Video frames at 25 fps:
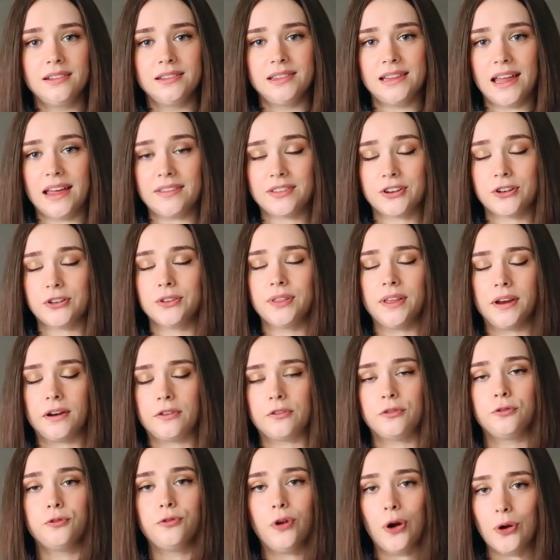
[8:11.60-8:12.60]
leather,
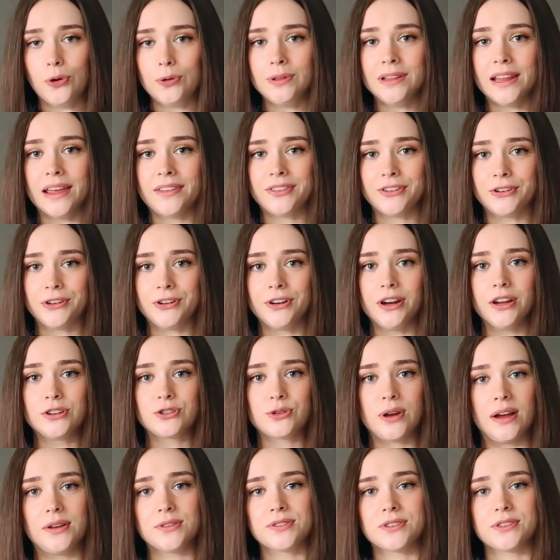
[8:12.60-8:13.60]
they're faux leather
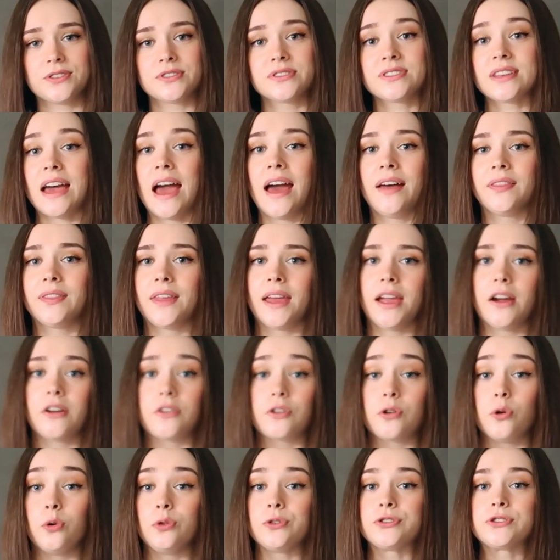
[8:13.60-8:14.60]
trousers, and they
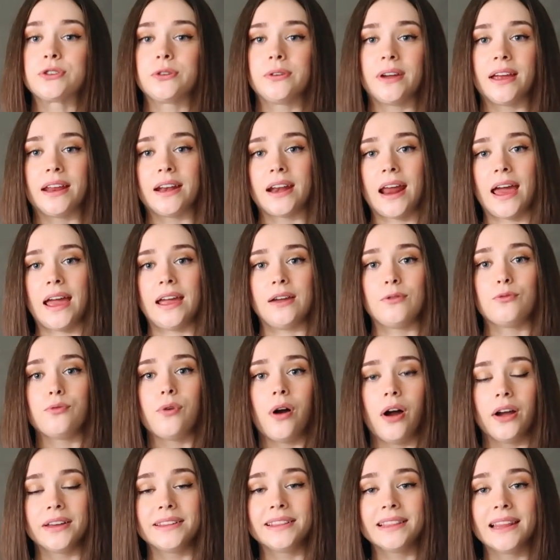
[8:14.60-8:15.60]
are also in a
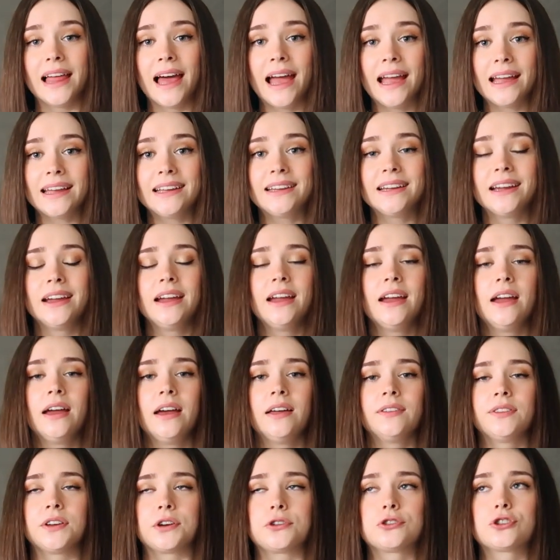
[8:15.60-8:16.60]
wide leg.
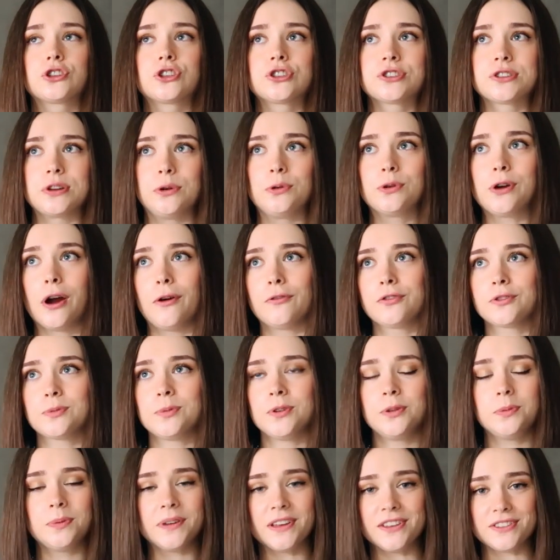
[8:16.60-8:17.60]
They're so
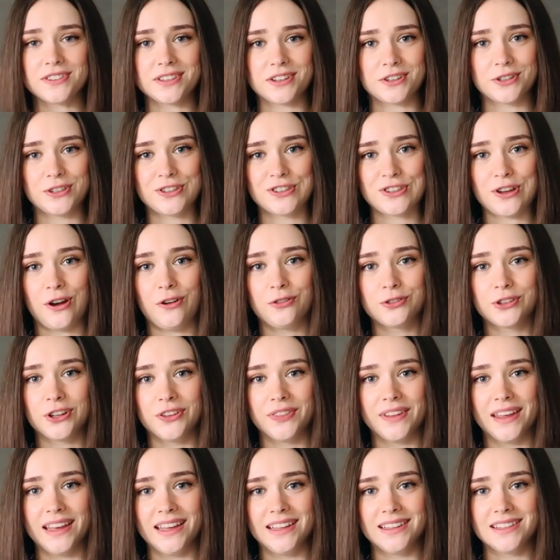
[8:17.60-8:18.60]
comfortable because they're soft
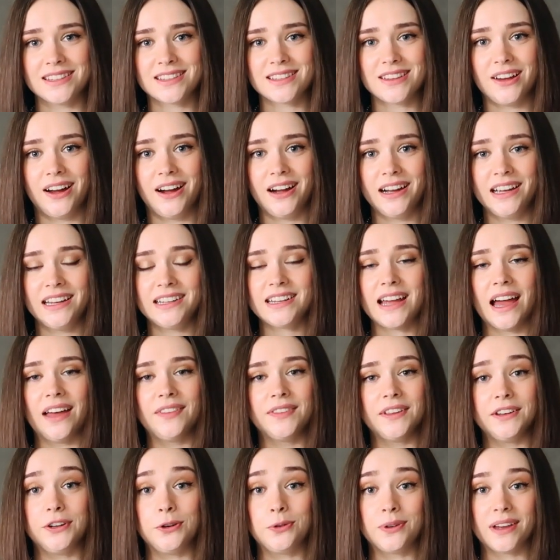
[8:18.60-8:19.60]
on the inside
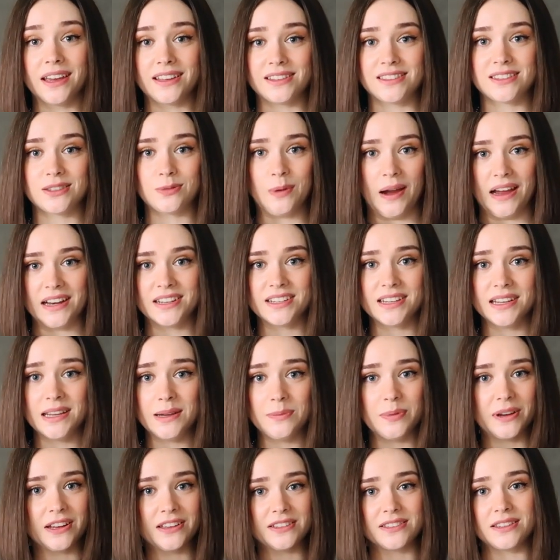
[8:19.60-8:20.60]
and they don't get sweaty
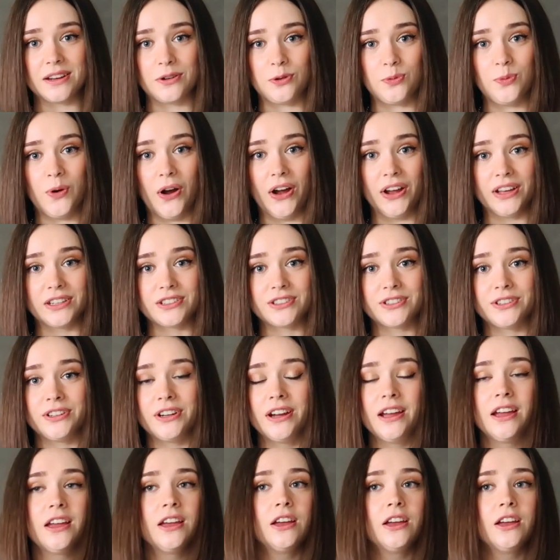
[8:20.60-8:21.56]
because they're wider.